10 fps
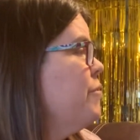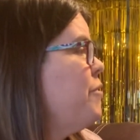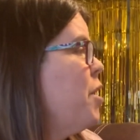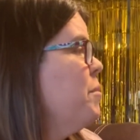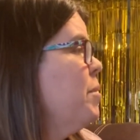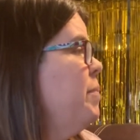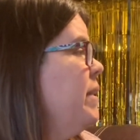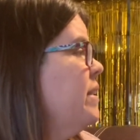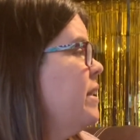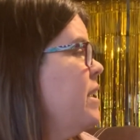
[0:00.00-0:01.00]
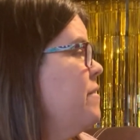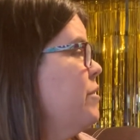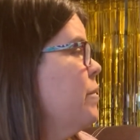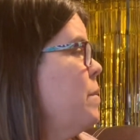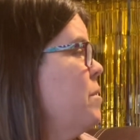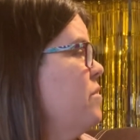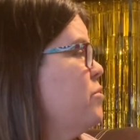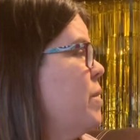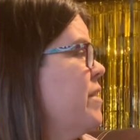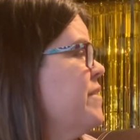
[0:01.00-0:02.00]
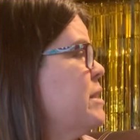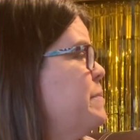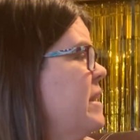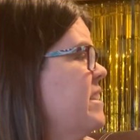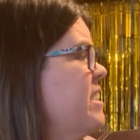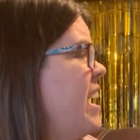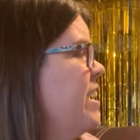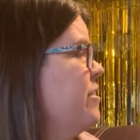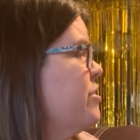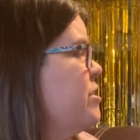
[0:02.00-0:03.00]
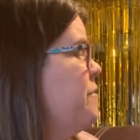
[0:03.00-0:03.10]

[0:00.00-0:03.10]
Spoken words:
Farmer Bill even removed one of his big tires to